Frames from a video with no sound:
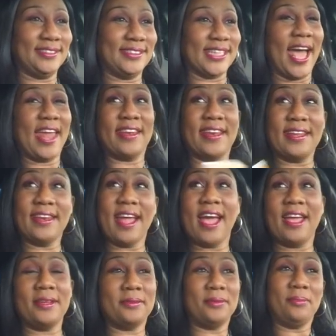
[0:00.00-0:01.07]
Saturday
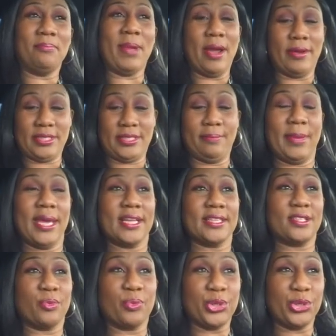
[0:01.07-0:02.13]
night, Married to
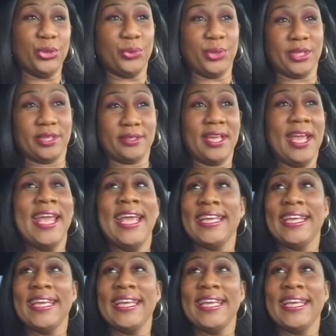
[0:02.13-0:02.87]
Medicine reunion.